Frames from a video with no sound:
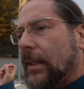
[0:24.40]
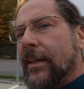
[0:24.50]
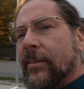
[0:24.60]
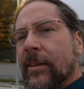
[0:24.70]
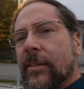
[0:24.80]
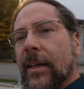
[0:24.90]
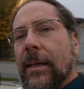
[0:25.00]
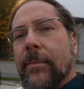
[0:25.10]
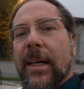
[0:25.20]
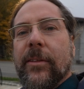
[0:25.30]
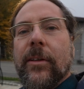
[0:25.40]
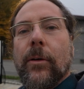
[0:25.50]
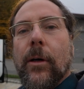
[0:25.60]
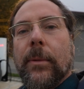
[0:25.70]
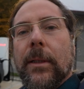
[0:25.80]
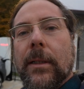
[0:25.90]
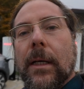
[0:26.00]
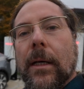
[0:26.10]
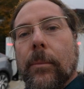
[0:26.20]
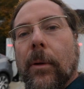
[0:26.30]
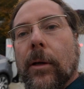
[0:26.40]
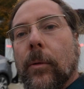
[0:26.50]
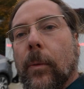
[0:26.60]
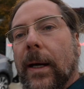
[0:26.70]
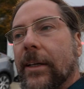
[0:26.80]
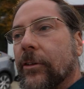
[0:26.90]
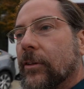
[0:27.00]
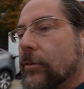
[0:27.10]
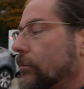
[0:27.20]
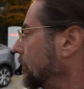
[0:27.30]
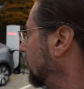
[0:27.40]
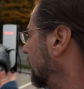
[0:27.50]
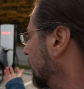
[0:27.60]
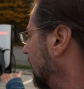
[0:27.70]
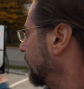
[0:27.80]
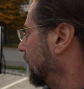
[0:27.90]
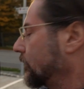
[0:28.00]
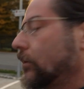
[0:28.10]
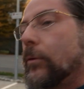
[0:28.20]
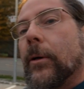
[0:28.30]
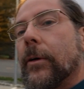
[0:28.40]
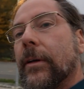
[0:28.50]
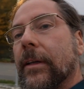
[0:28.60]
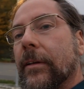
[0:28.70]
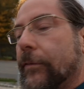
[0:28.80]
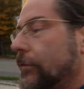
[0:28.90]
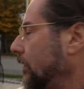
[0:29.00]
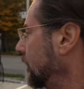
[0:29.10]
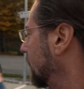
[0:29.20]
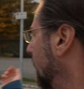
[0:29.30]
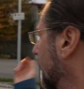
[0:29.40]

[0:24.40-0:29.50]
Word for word: It's the same as the normal Model Y, just rear wheel drive. There's no motor in the front.